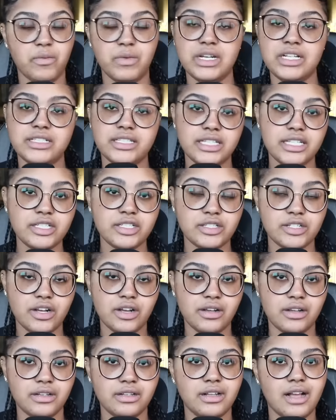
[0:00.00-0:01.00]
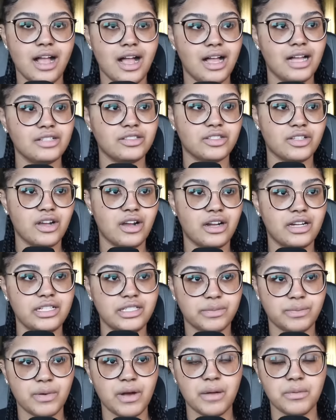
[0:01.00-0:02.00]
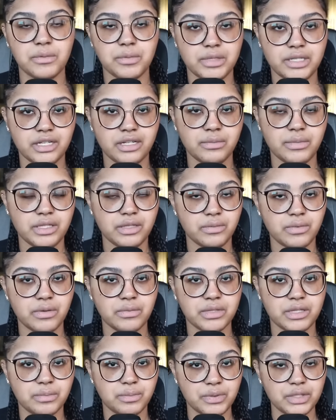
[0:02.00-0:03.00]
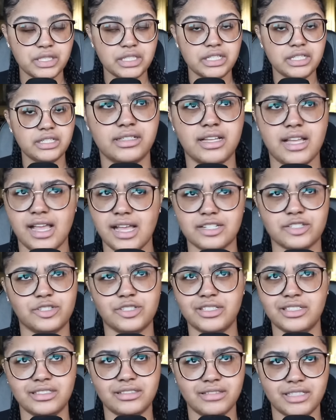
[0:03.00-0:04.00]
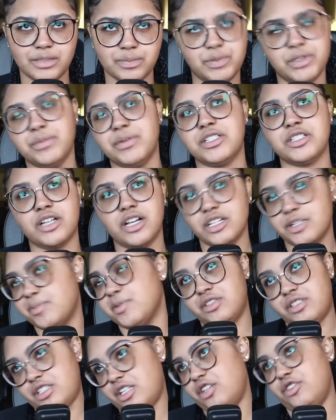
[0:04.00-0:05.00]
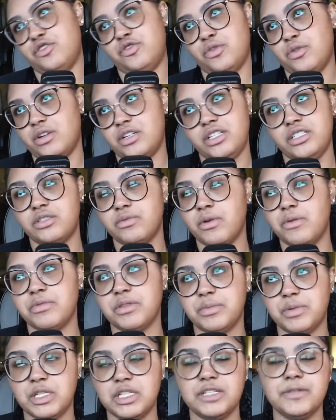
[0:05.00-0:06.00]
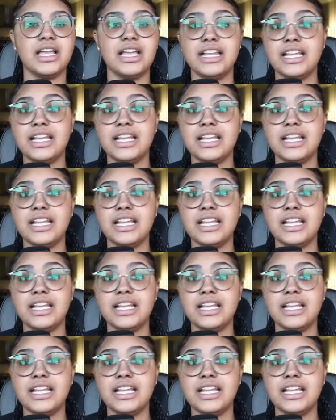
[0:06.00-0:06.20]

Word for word: when it's his turn, odds are he's probably going to be the one with the bullet. Actually, it's pretty much 100% sure he's the one with the bullet, and